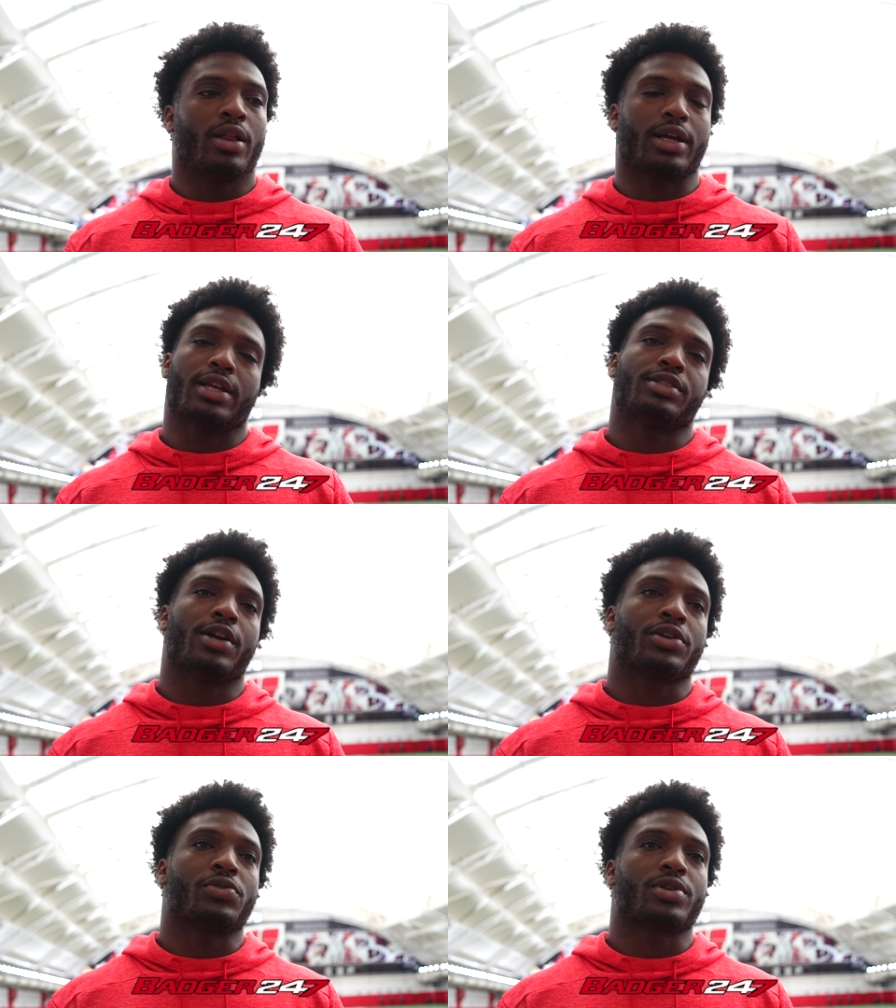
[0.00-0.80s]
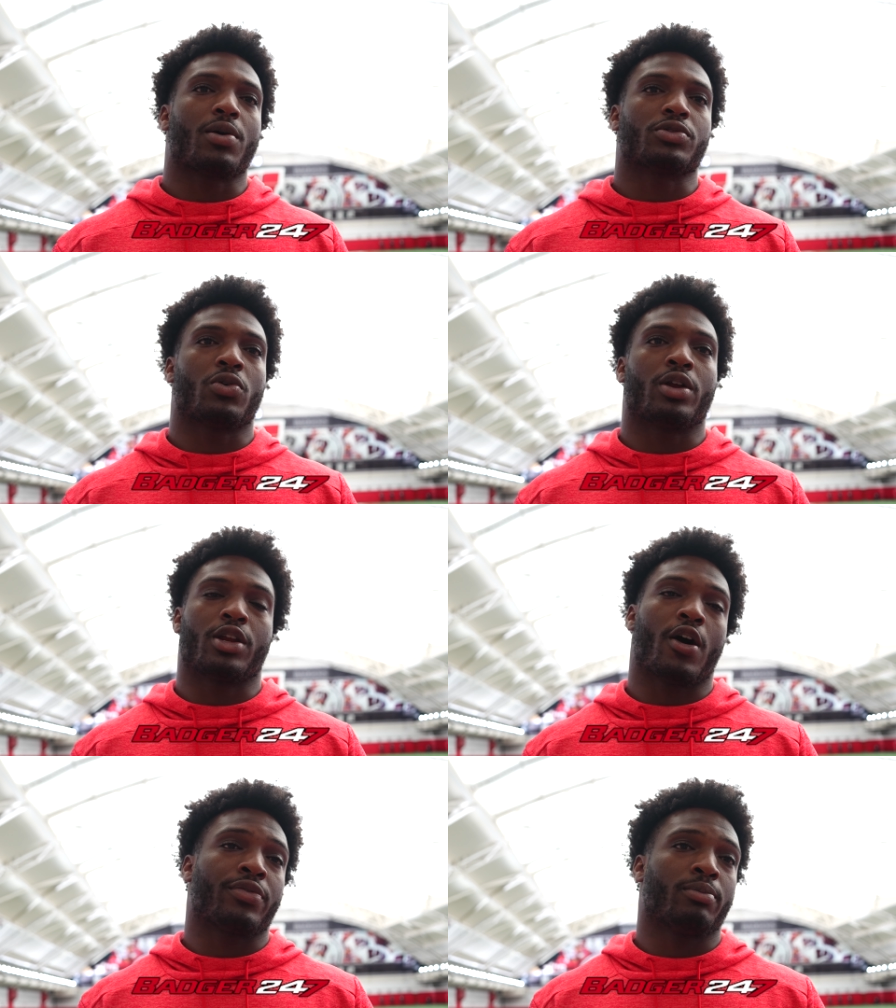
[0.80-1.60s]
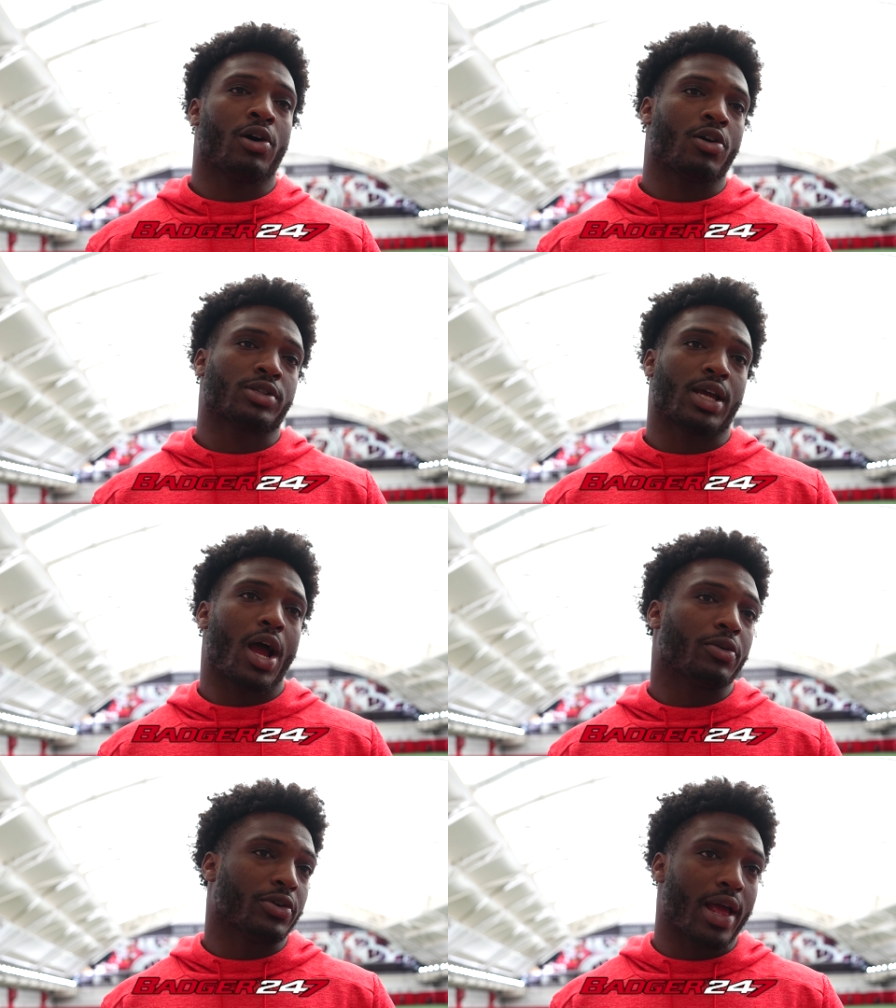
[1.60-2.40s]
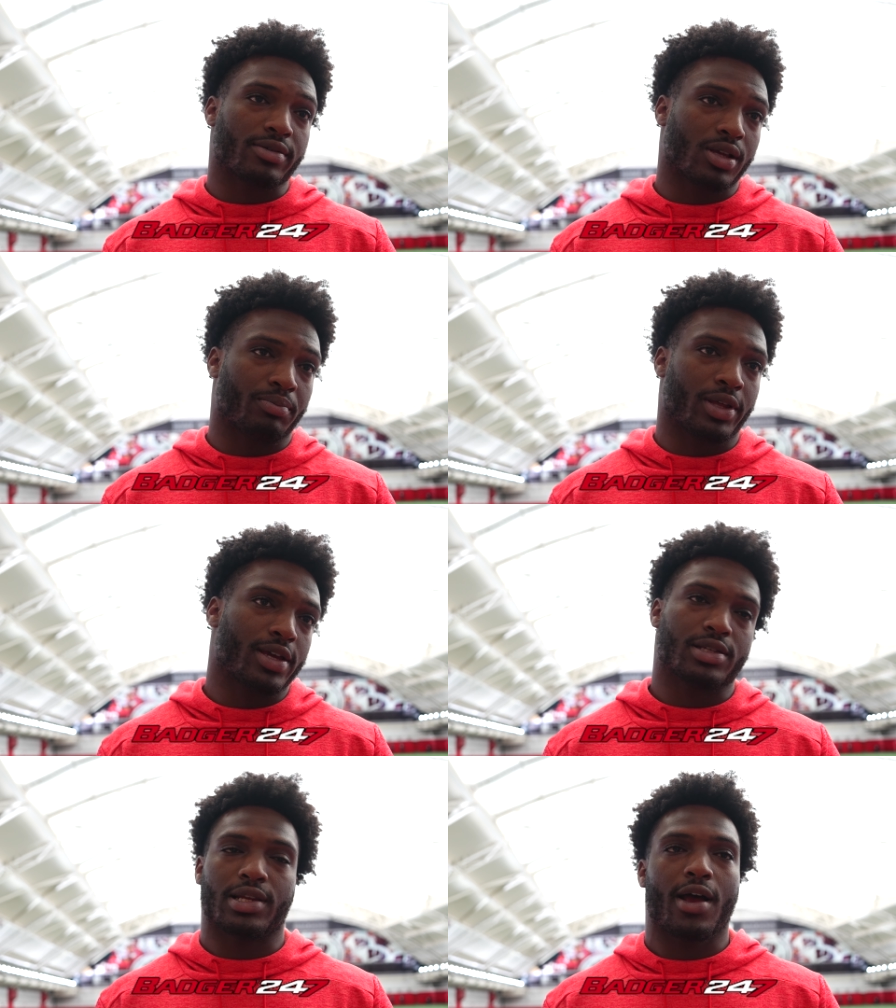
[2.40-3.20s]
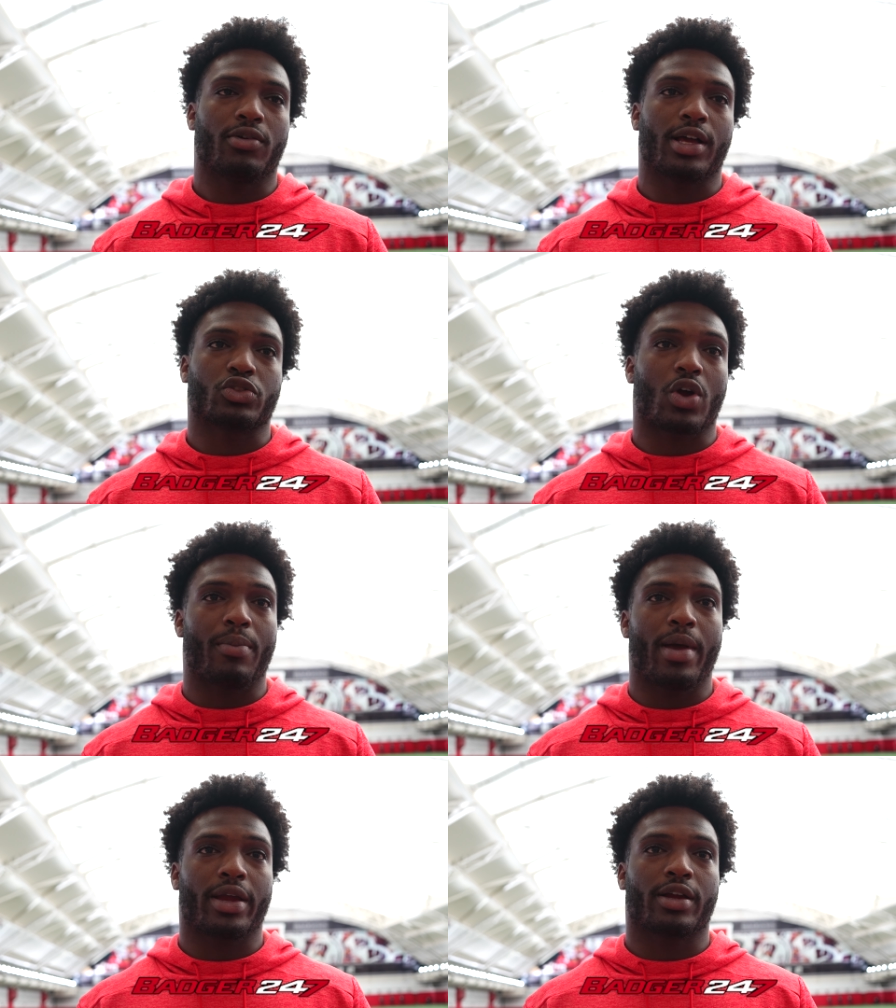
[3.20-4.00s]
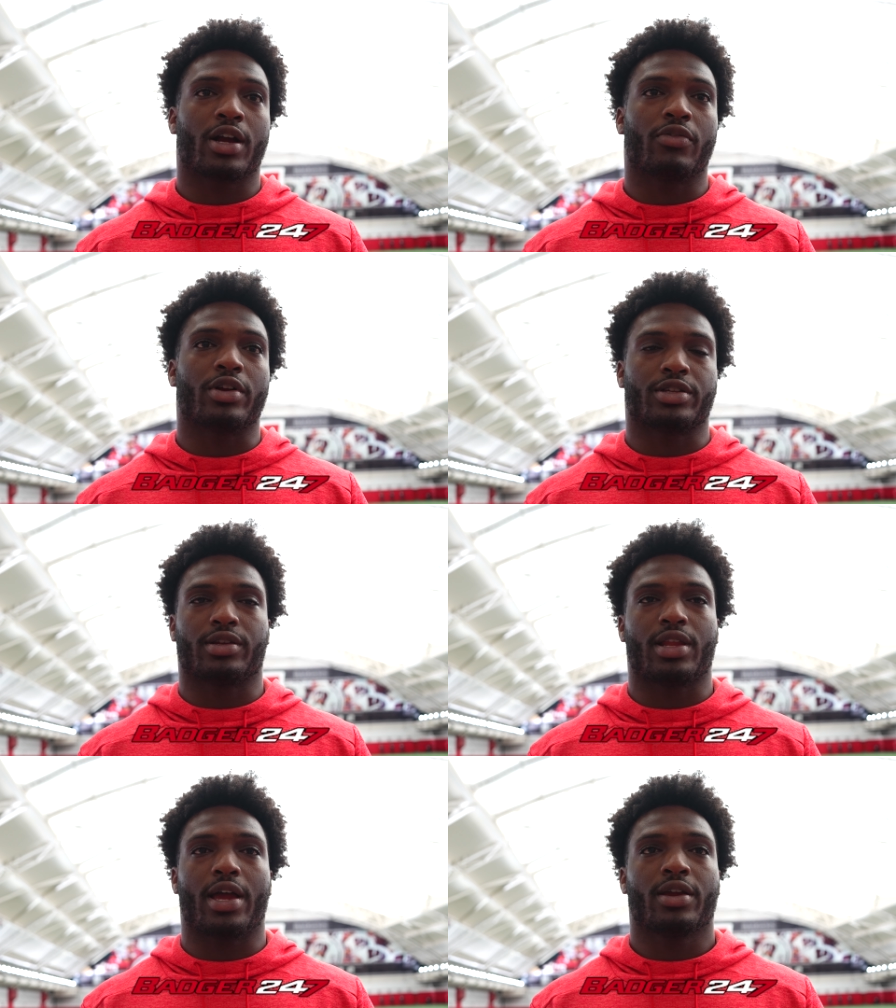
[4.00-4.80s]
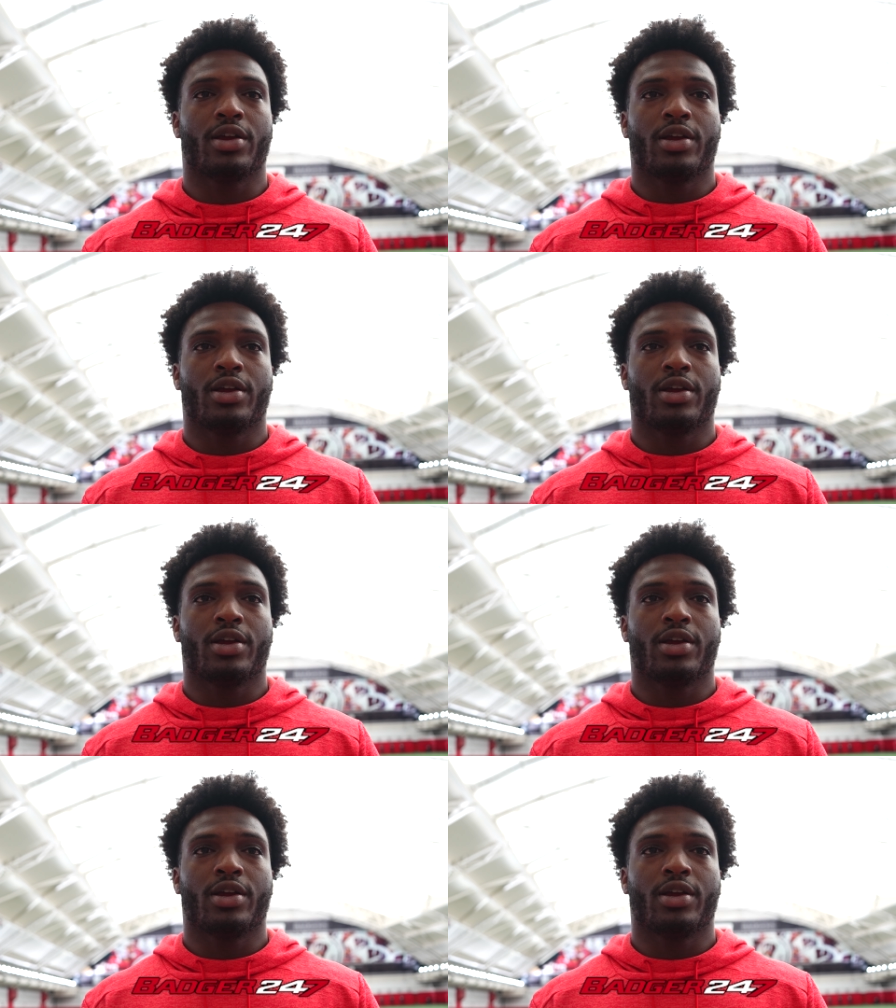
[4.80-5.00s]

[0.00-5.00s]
like at Syracuse, I was on and off the ball, so I would do that some plays, and I would like drop back in coverage and like